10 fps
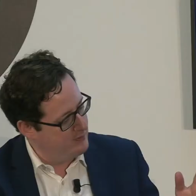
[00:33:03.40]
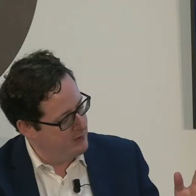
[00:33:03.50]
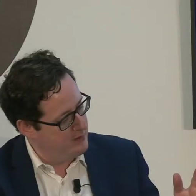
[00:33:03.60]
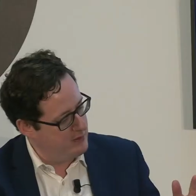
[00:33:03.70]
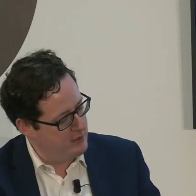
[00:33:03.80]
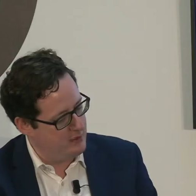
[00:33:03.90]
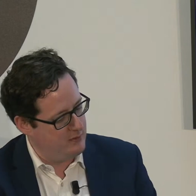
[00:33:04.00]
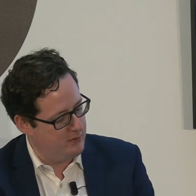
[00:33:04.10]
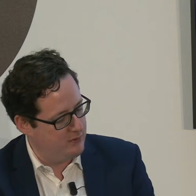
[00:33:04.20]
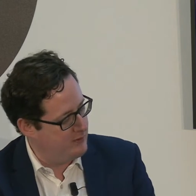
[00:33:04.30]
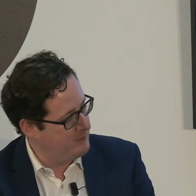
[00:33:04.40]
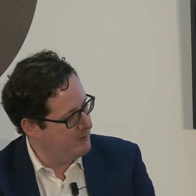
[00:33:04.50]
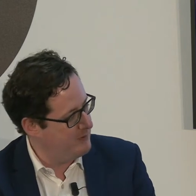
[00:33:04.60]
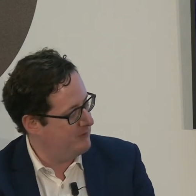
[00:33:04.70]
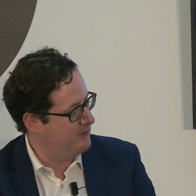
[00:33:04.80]

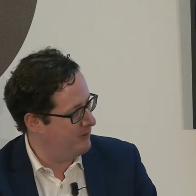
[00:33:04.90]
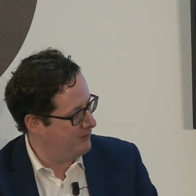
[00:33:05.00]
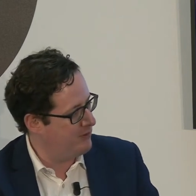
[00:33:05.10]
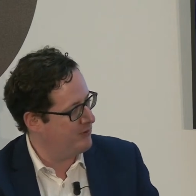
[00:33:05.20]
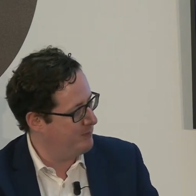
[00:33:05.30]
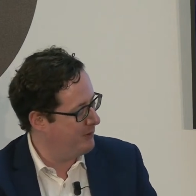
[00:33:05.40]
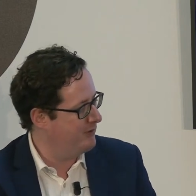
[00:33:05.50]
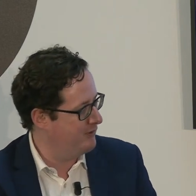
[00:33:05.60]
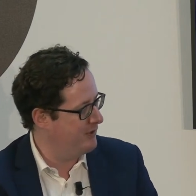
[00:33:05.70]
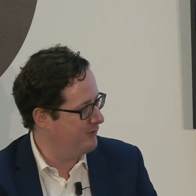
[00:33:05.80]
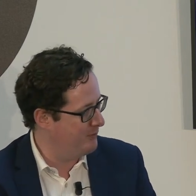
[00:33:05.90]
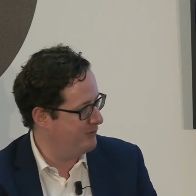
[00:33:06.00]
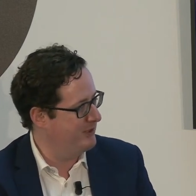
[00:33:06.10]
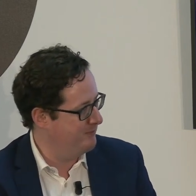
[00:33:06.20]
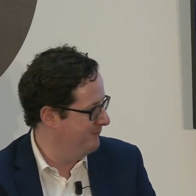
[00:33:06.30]
the situation the party's in is
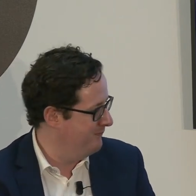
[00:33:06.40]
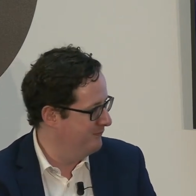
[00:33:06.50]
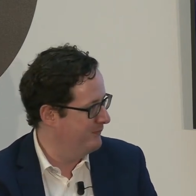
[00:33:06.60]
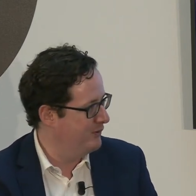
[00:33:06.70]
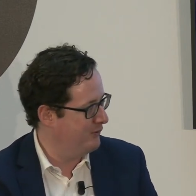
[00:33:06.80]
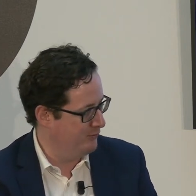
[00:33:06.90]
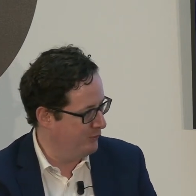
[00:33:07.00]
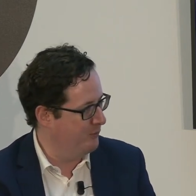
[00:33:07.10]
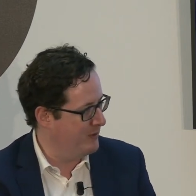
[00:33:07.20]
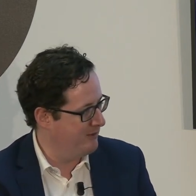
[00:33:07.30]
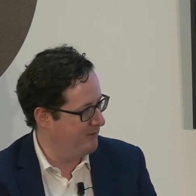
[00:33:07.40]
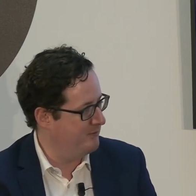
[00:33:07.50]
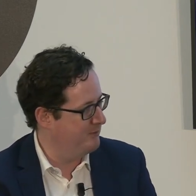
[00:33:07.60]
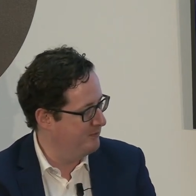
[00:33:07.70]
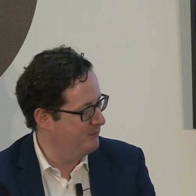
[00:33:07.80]
obviously sort of not where it
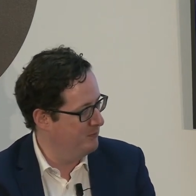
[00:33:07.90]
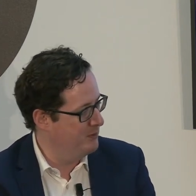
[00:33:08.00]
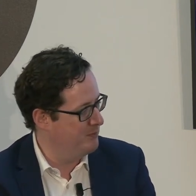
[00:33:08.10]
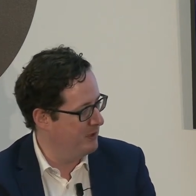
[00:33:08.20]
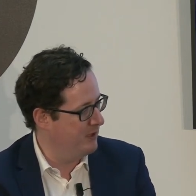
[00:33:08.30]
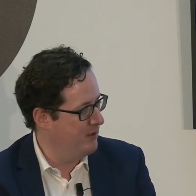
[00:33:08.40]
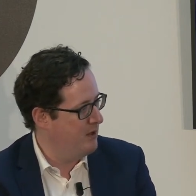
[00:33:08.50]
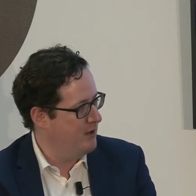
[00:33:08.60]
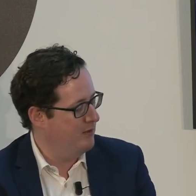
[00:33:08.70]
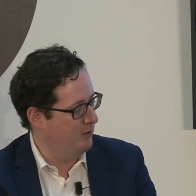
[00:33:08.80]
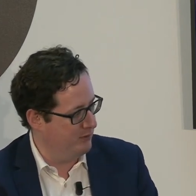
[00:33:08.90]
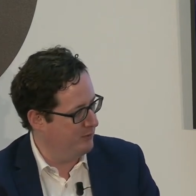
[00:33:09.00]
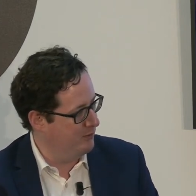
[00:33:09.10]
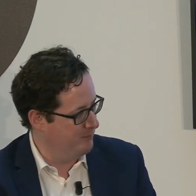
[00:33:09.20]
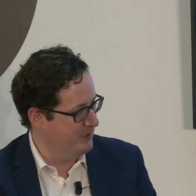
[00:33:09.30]
would be, or it
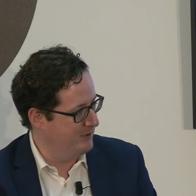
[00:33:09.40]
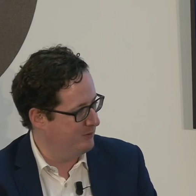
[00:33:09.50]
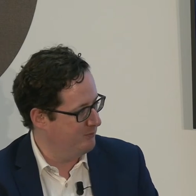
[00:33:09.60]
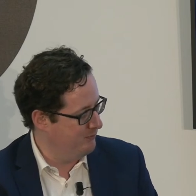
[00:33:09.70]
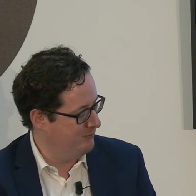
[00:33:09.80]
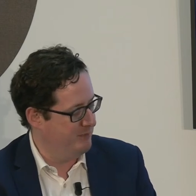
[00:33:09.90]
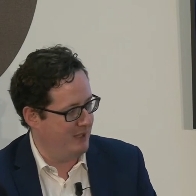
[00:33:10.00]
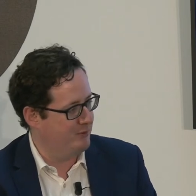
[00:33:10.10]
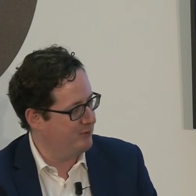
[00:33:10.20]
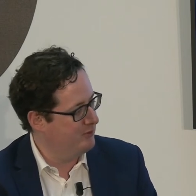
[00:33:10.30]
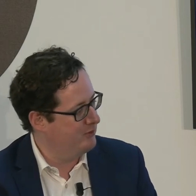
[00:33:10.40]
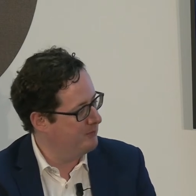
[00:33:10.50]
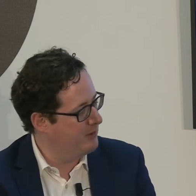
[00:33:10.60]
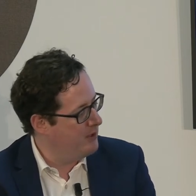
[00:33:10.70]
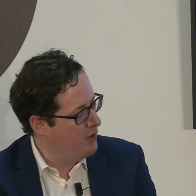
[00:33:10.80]
could be, or perhaps should
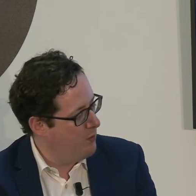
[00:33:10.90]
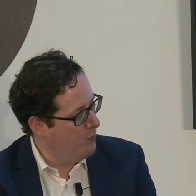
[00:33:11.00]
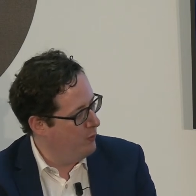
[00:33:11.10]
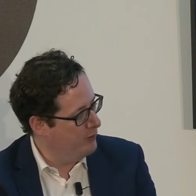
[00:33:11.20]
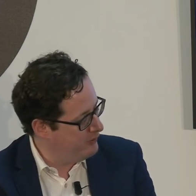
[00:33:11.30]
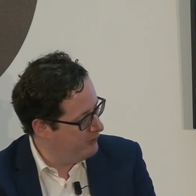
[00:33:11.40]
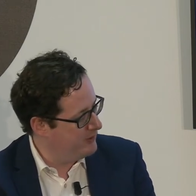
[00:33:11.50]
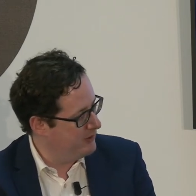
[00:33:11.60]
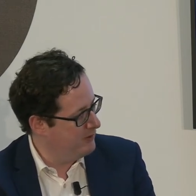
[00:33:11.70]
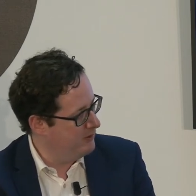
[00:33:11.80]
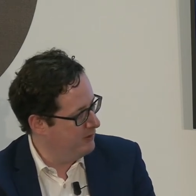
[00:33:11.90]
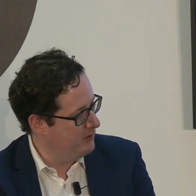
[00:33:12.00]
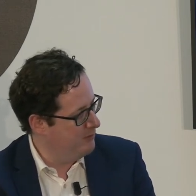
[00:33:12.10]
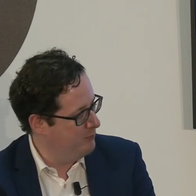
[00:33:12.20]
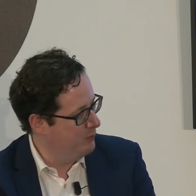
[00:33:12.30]
be. What do you think?
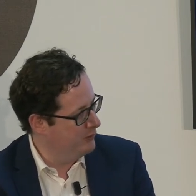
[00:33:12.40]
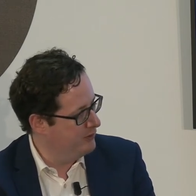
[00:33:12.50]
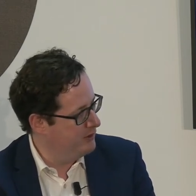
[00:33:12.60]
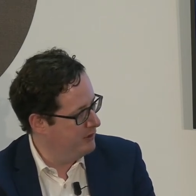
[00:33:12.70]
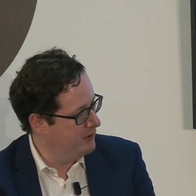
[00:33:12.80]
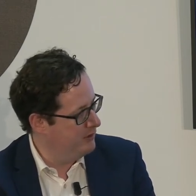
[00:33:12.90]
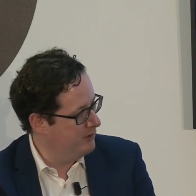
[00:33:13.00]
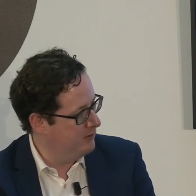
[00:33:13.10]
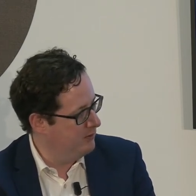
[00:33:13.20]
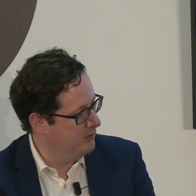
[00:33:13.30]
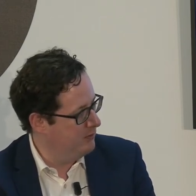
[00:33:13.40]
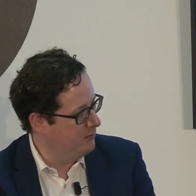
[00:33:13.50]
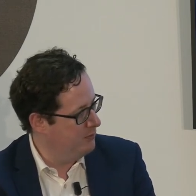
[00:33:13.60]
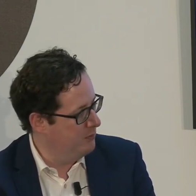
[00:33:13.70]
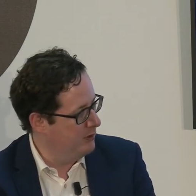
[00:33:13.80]

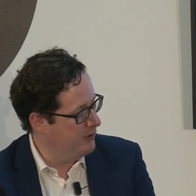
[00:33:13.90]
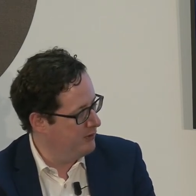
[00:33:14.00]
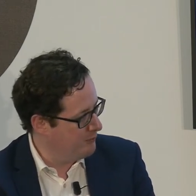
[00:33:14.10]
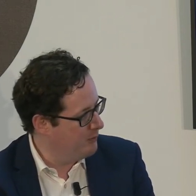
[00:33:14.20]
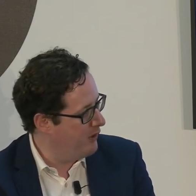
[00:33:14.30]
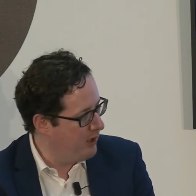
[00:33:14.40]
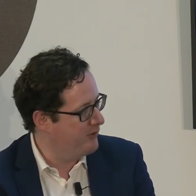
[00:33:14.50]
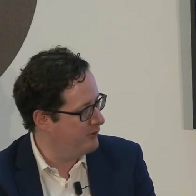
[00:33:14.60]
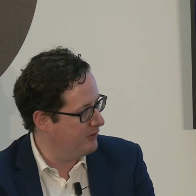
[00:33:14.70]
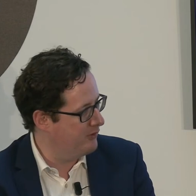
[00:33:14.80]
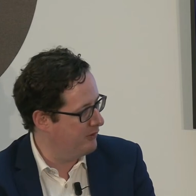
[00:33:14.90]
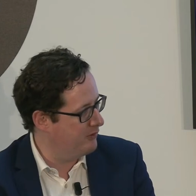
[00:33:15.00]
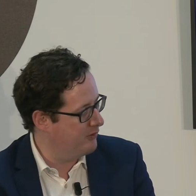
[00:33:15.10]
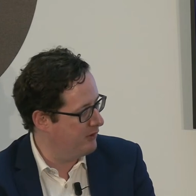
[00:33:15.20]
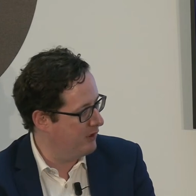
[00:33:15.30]
What are the
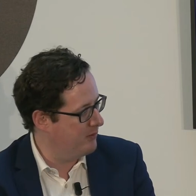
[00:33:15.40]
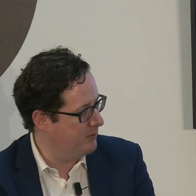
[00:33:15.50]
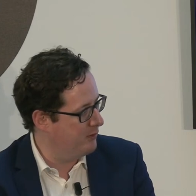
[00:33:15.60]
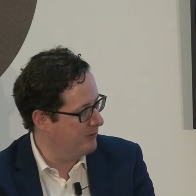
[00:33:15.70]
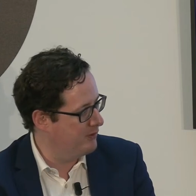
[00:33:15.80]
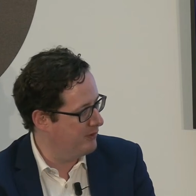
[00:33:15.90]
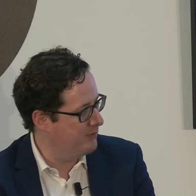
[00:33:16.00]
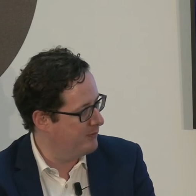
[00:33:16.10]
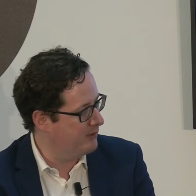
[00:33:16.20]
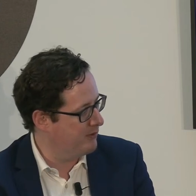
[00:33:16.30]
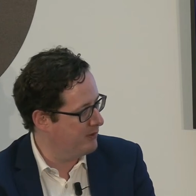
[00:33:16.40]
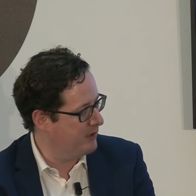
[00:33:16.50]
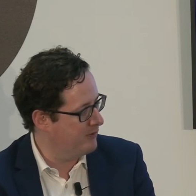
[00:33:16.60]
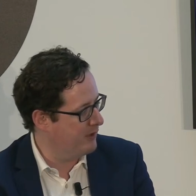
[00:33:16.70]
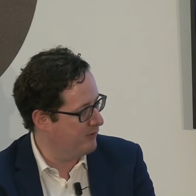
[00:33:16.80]
chances of a Conservative victory in the
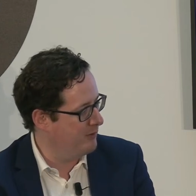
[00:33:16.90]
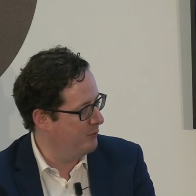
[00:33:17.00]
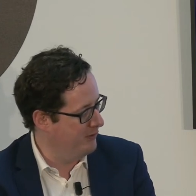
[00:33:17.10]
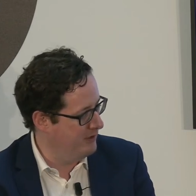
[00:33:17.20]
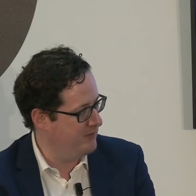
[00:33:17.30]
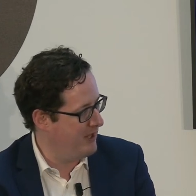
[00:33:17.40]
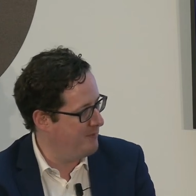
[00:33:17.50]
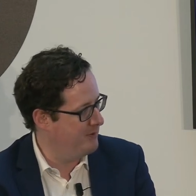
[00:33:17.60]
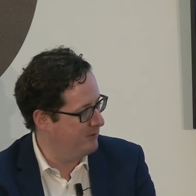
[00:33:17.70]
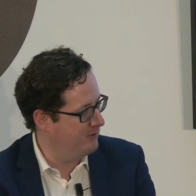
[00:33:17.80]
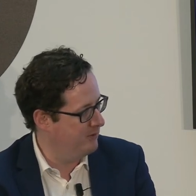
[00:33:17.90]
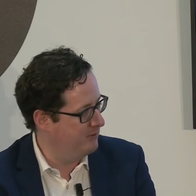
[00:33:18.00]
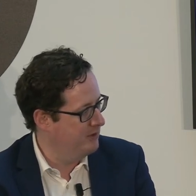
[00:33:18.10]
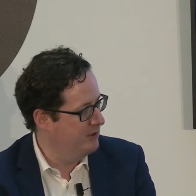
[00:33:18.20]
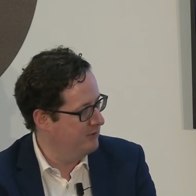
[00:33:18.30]
next election, and what needs to happen to
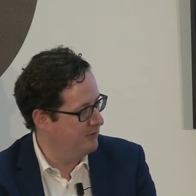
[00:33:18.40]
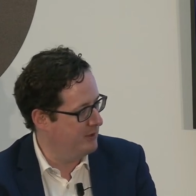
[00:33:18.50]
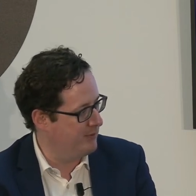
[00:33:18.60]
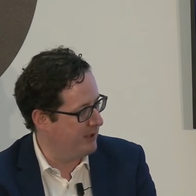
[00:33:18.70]
deliver that?